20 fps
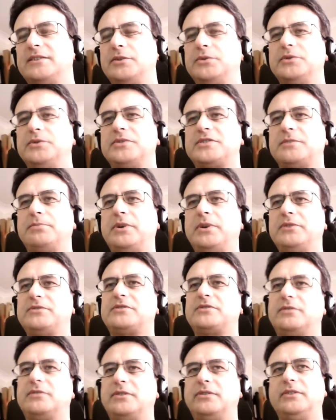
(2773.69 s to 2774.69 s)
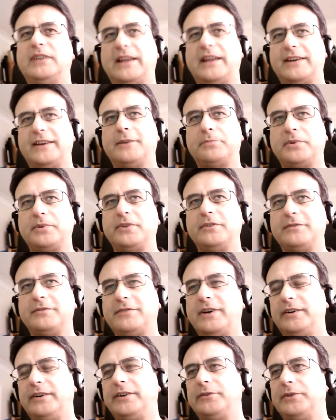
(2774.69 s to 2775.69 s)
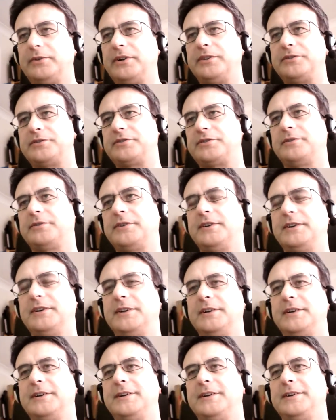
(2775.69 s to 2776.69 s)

who is supposed to land up in your firing range.